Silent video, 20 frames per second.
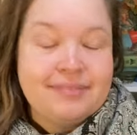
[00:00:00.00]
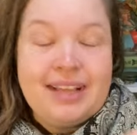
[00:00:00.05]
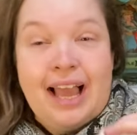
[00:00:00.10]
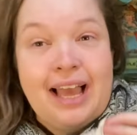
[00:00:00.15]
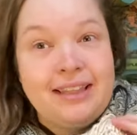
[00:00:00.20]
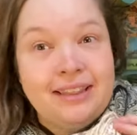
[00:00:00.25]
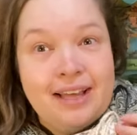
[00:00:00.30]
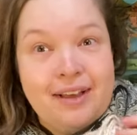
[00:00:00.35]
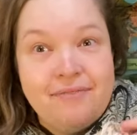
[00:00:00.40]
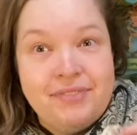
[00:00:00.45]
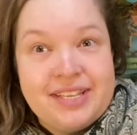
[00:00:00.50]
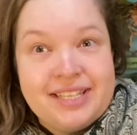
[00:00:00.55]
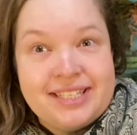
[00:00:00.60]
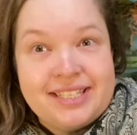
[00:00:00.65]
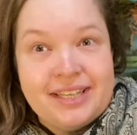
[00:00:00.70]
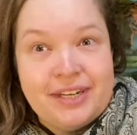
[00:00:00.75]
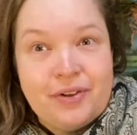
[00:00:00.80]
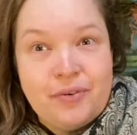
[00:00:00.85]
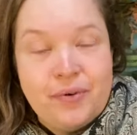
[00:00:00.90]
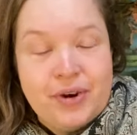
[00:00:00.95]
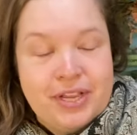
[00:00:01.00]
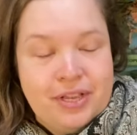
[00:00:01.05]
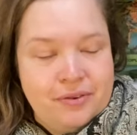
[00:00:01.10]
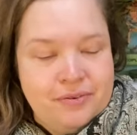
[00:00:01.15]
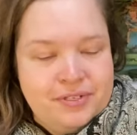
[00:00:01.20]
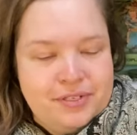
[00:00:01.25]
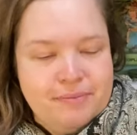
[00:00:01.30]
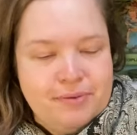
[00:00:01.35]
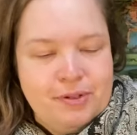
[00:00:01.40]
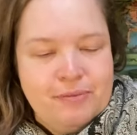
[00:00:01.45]
I love these little
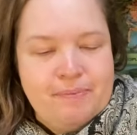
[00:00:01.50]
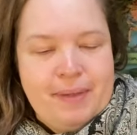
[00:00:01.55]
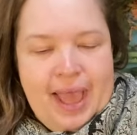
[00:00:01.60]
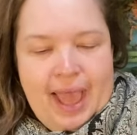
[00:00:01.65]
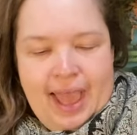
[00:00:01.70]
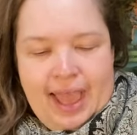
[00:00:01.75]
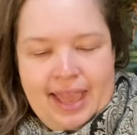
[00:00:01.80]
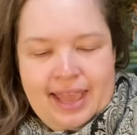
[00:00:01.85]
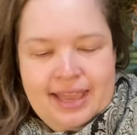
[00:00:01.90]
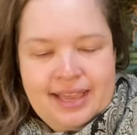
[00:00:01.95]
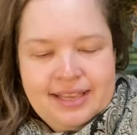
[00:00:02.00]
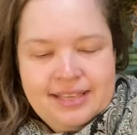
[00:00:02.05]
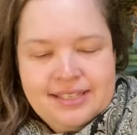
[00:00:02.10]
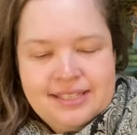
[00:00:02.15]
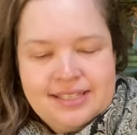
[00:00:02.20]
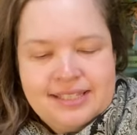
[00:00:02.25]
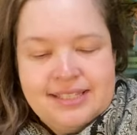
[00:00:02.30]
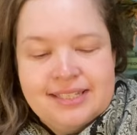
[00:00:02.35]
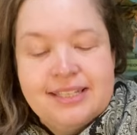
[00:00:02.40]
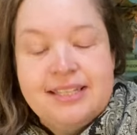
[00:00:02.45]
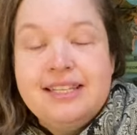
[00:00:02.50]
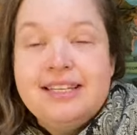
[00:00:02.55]
reusable bags.